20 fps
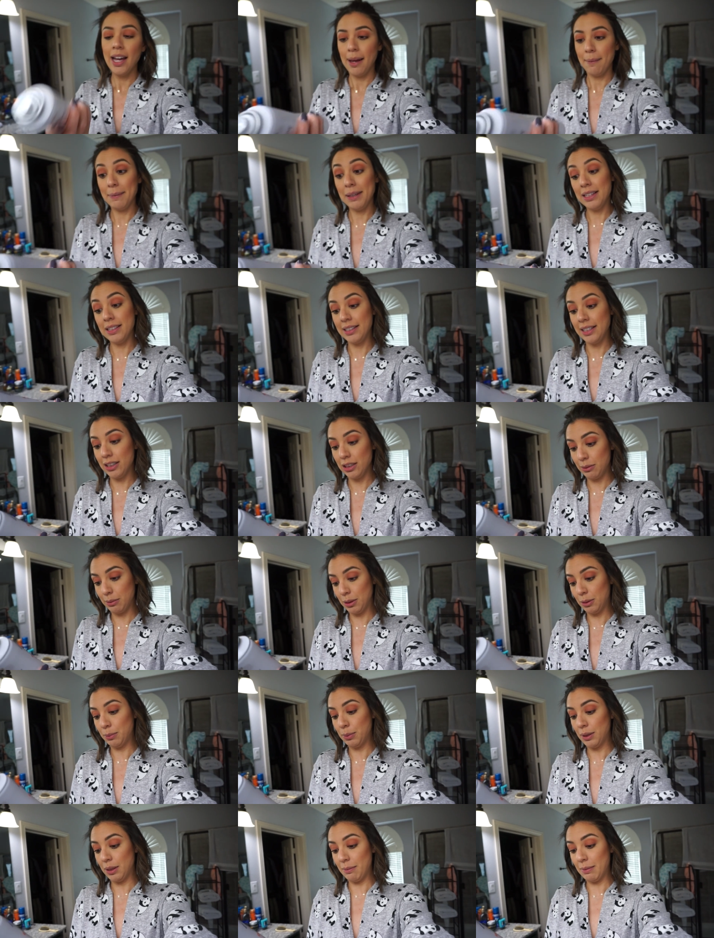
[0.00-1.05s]
I mean, this hairspray
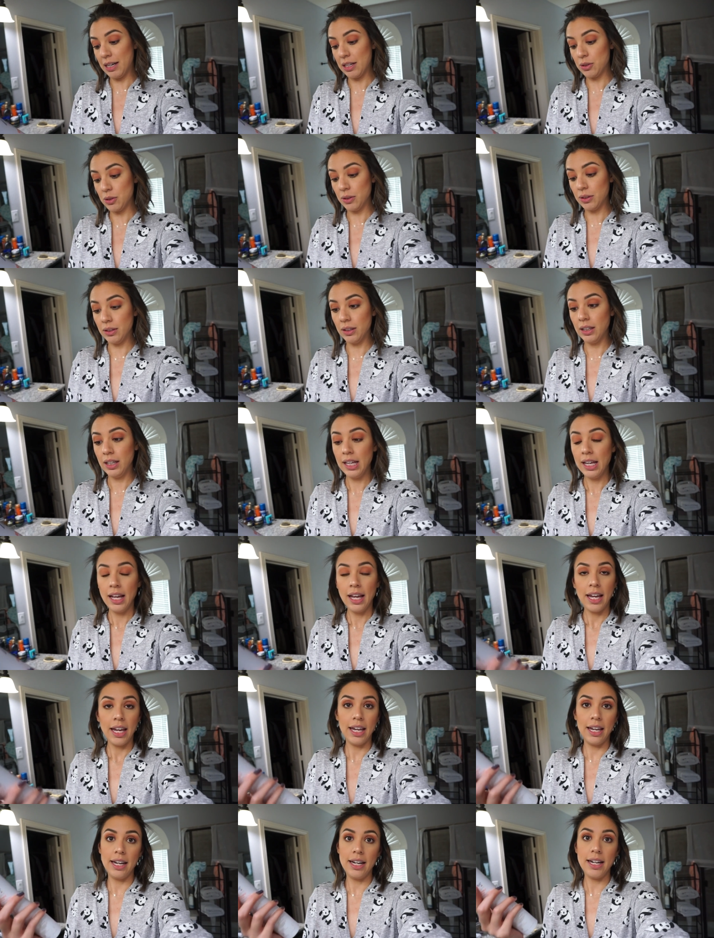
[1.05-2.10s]
is pretty magical.
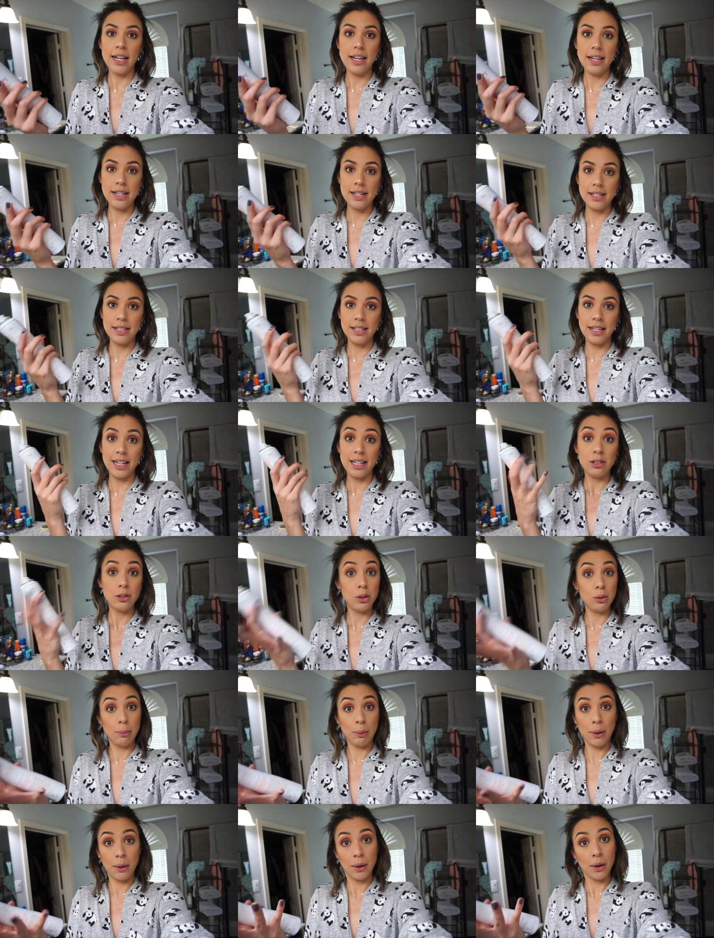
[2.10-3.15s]
It is a
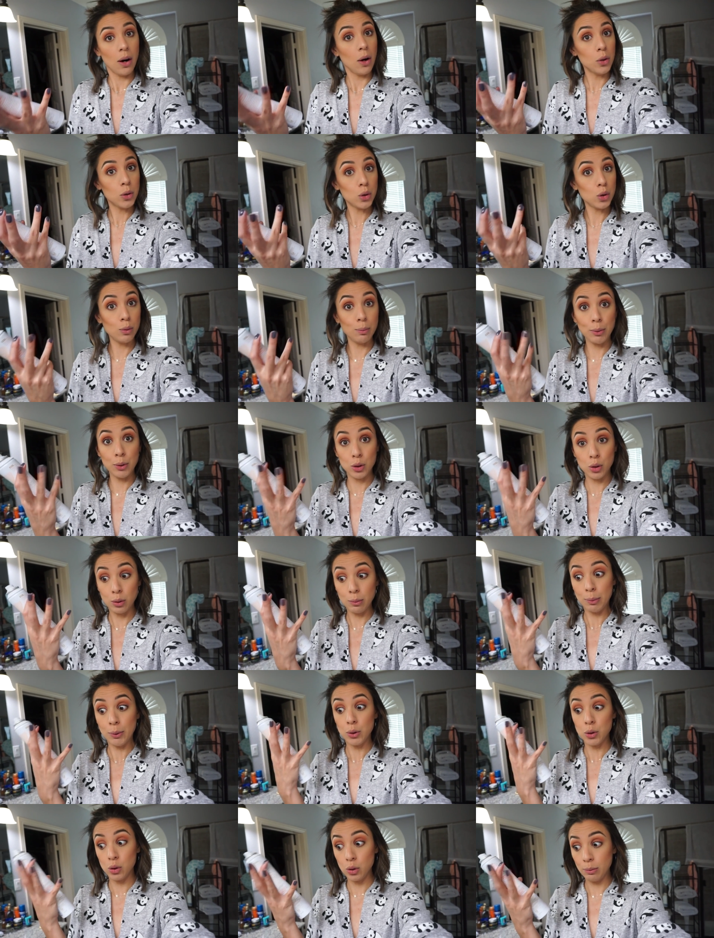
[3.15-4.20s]
super, super,
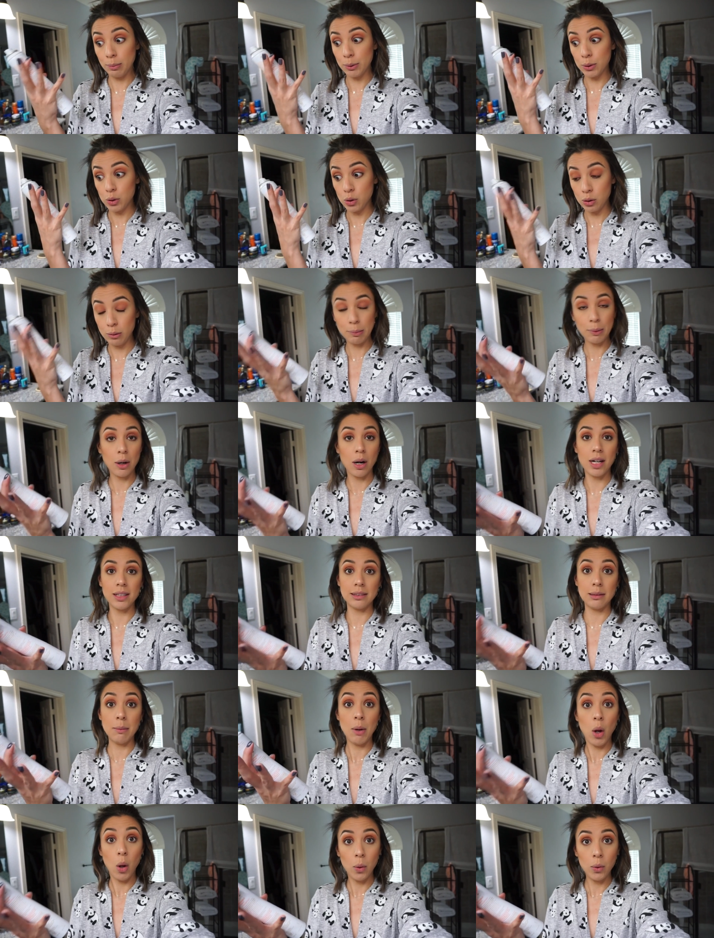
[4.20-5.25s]
super, super, super
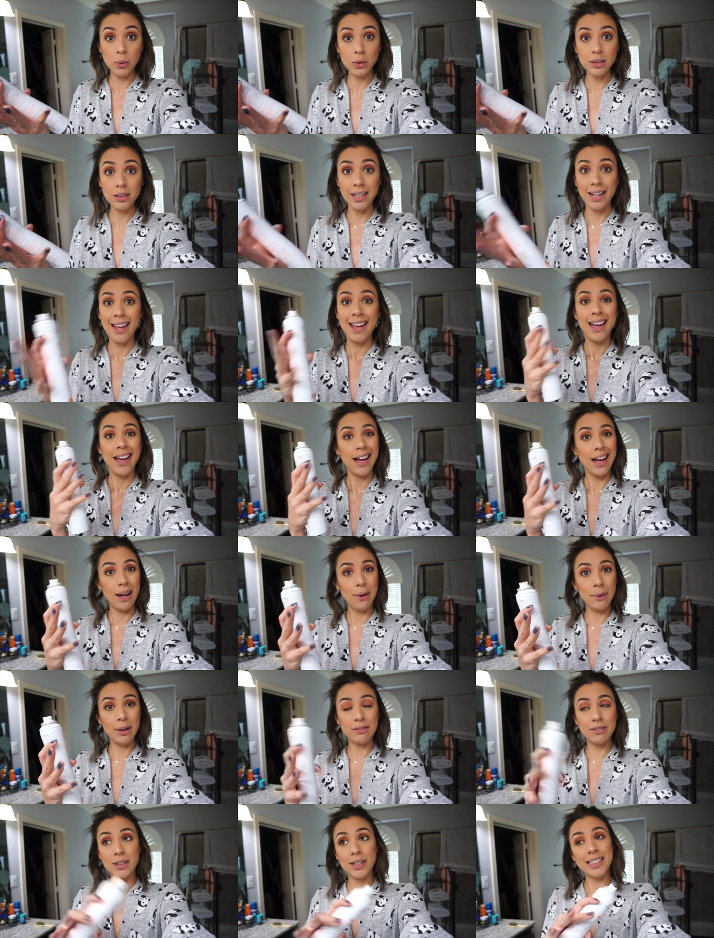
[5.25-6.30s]
awesome hold.
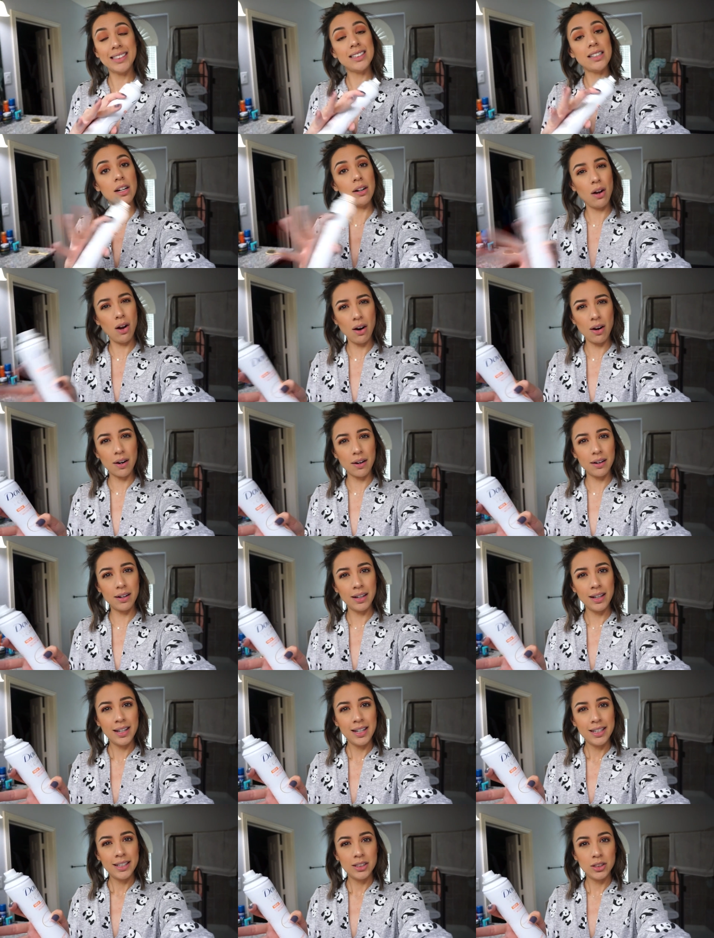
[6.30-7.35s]
However, it's not hard.
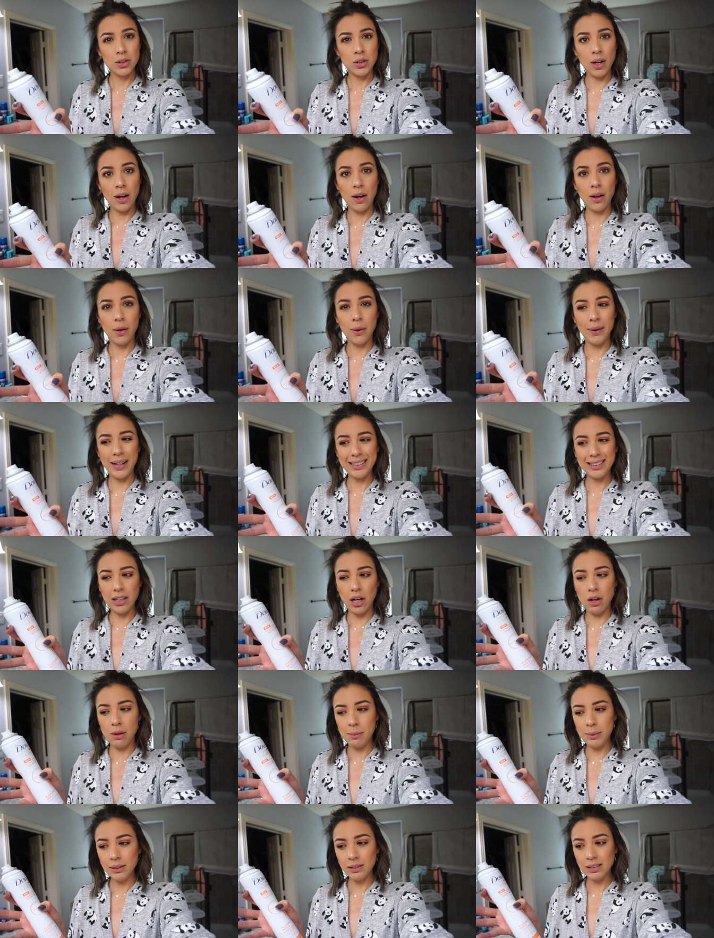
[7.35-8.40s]
So it's
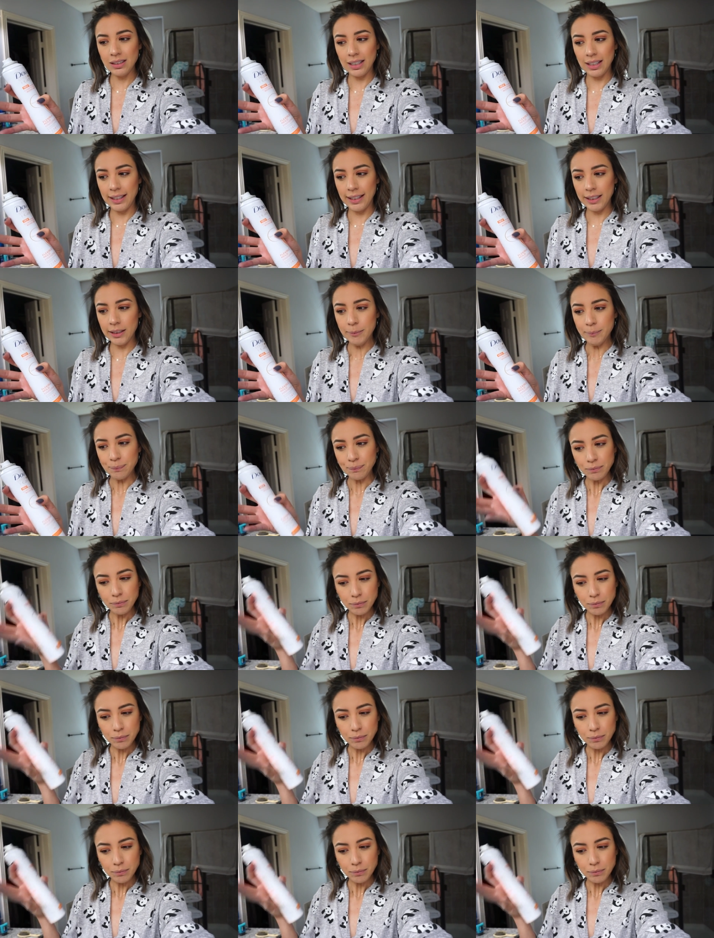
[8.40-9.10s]
almost like